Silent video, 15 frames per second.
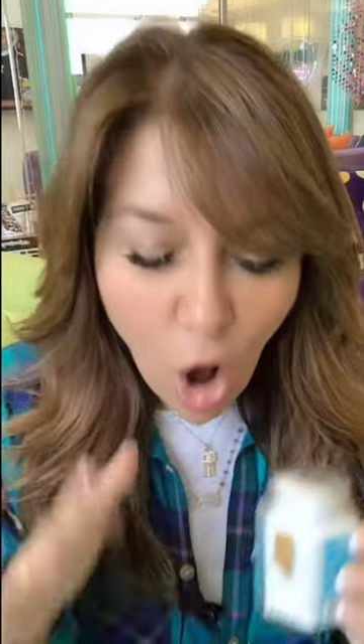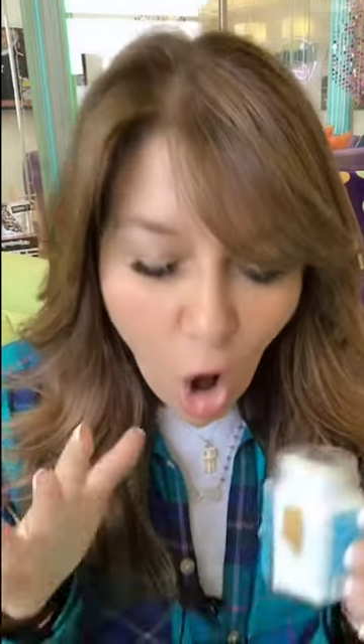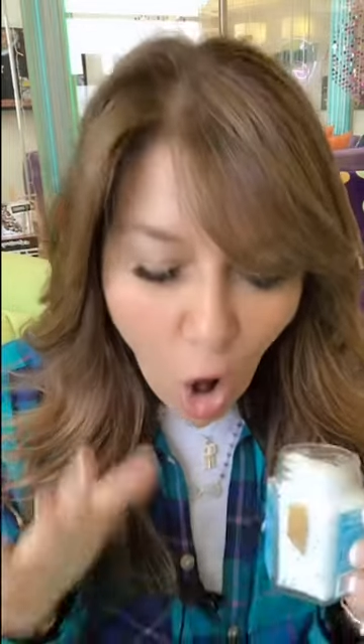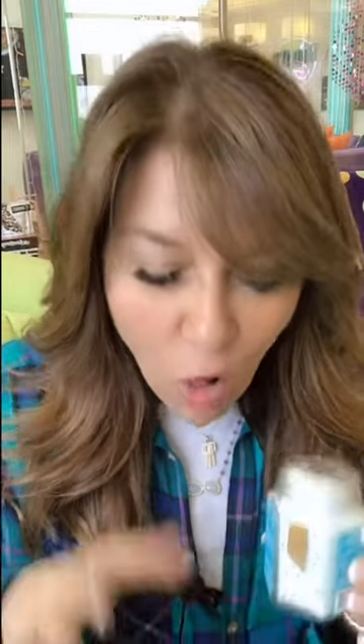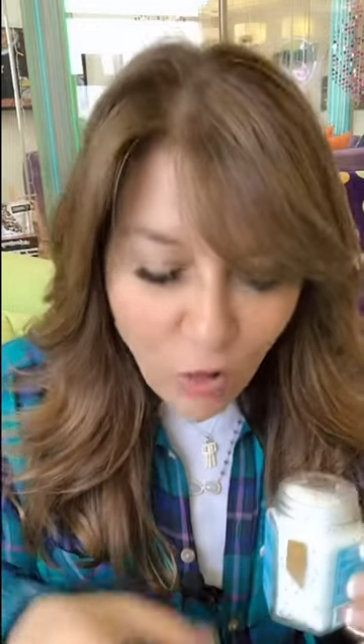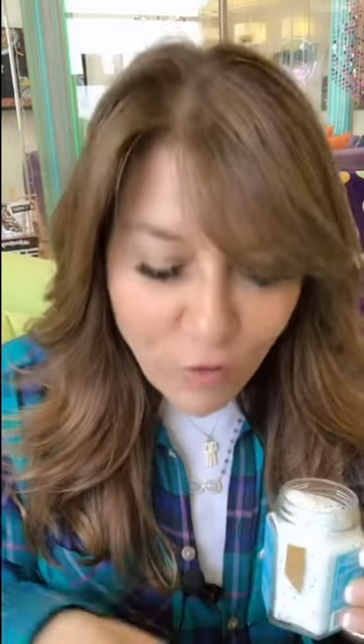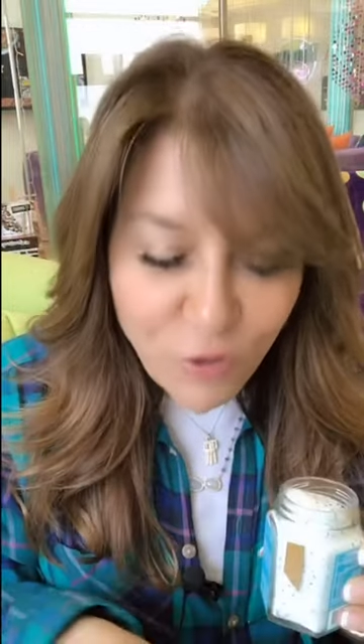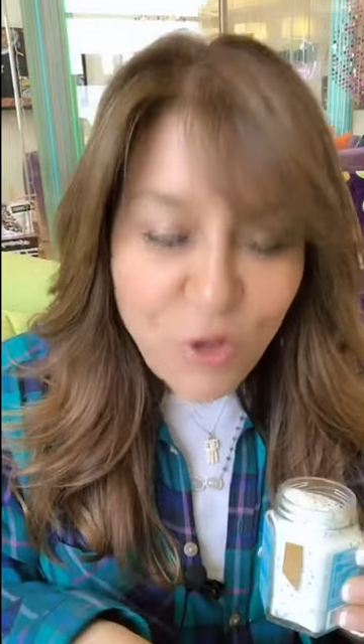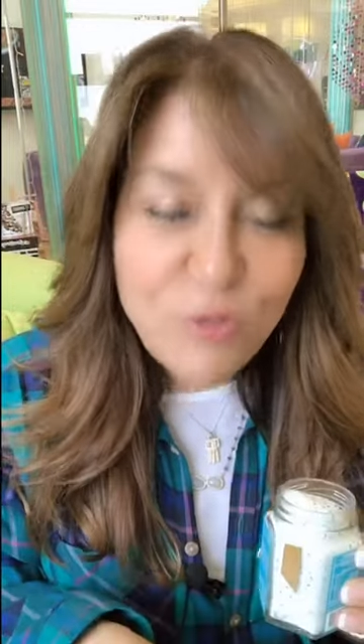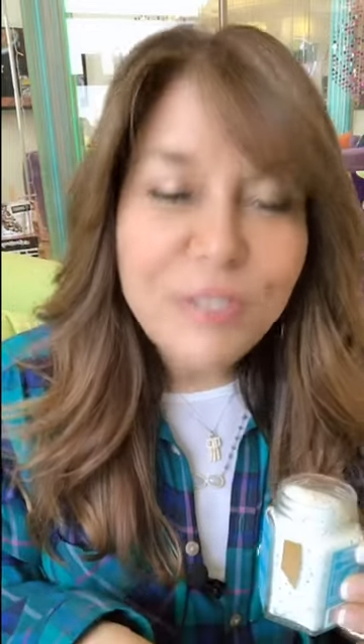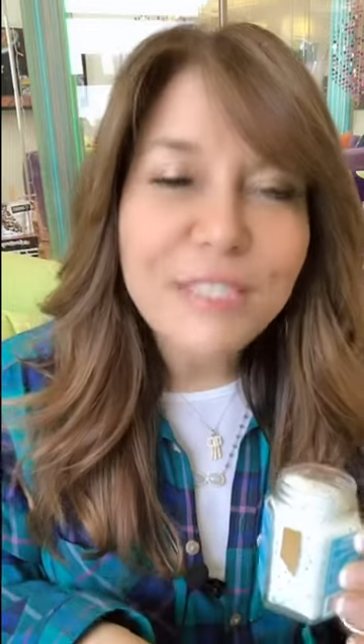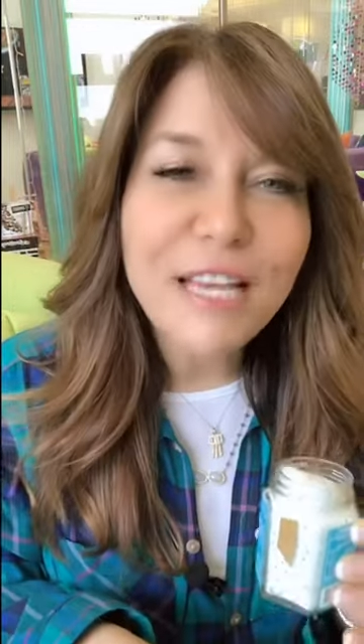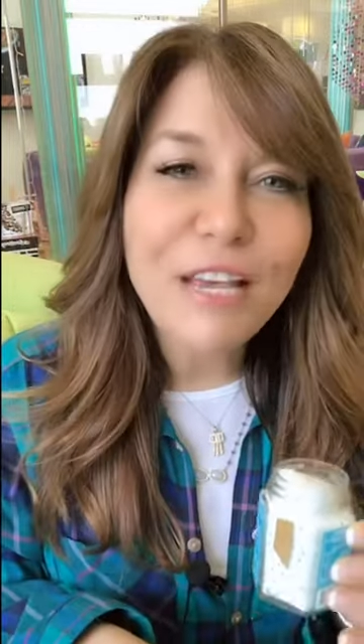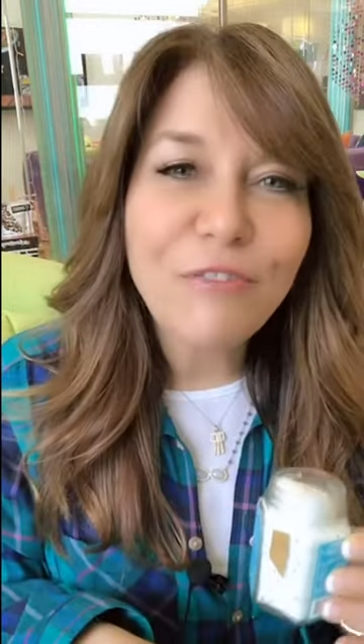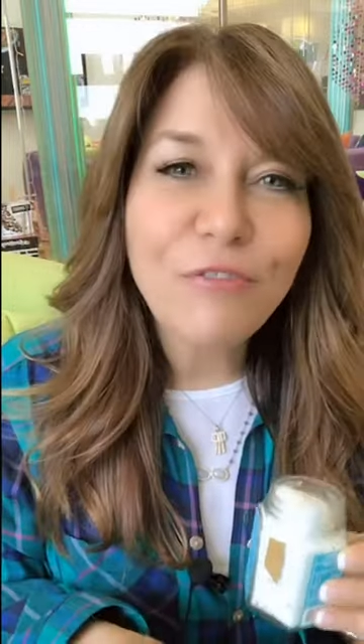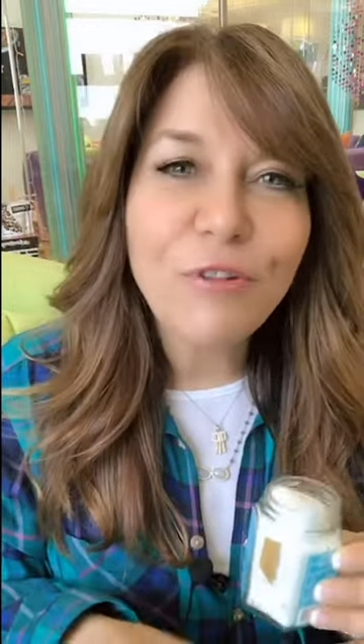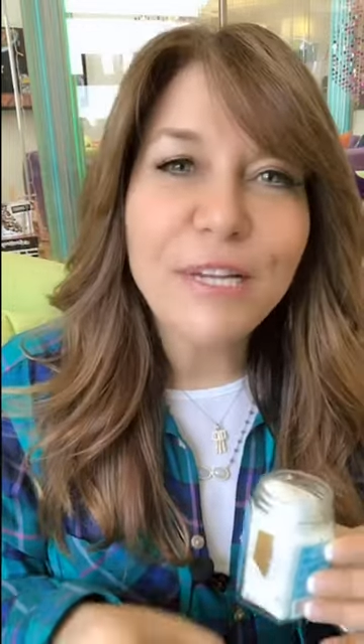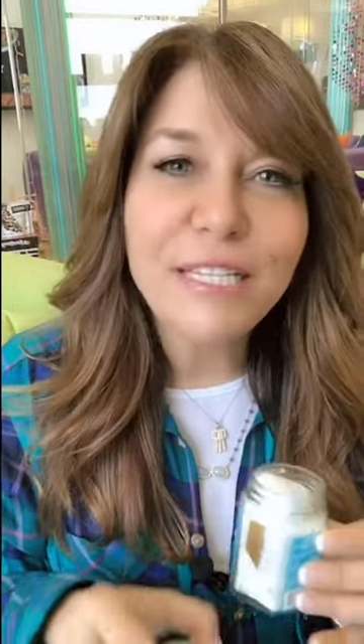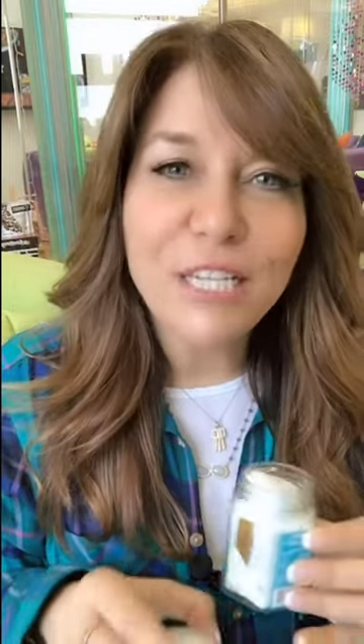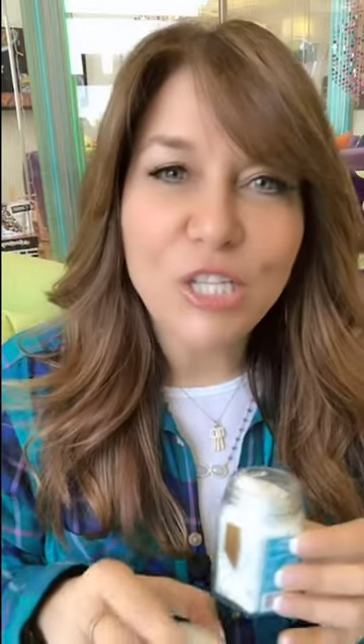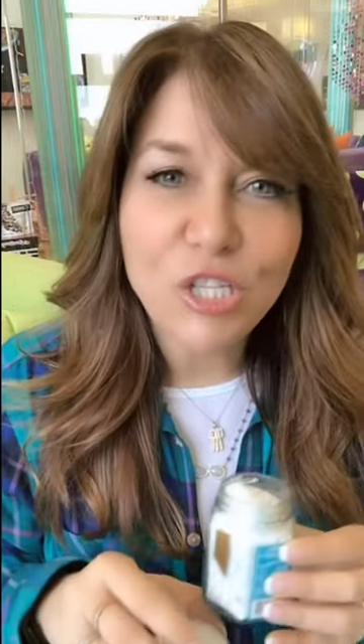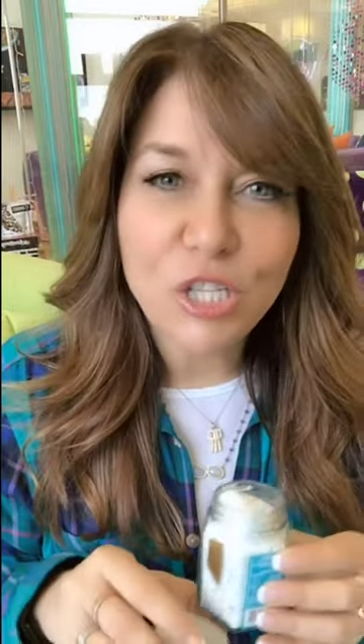All of your savory
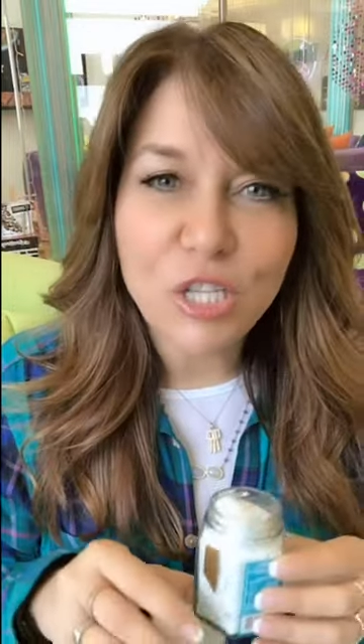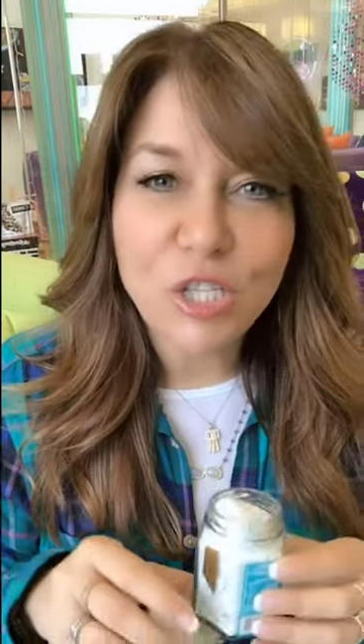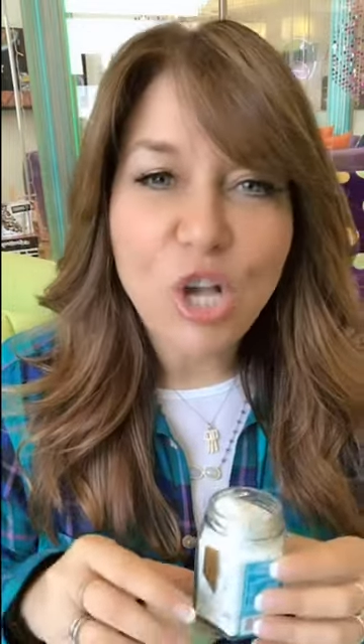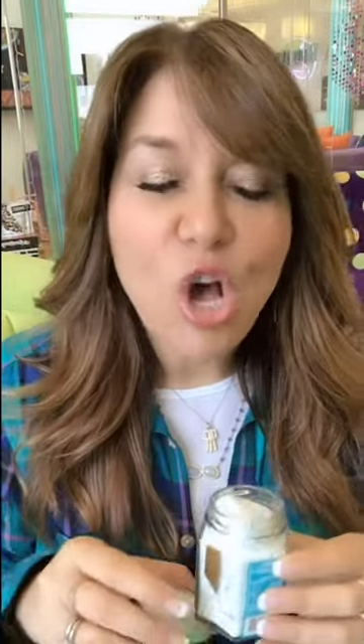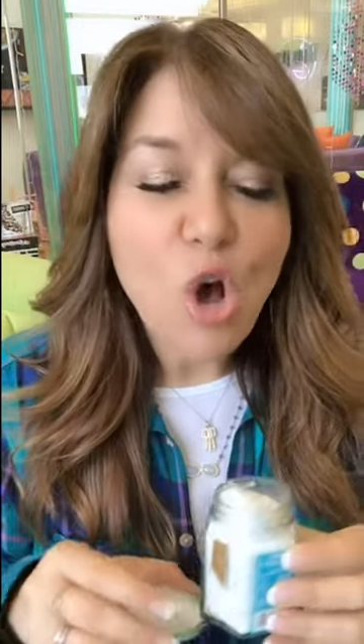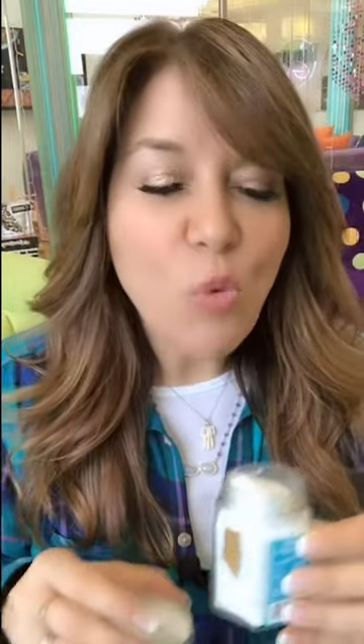dishes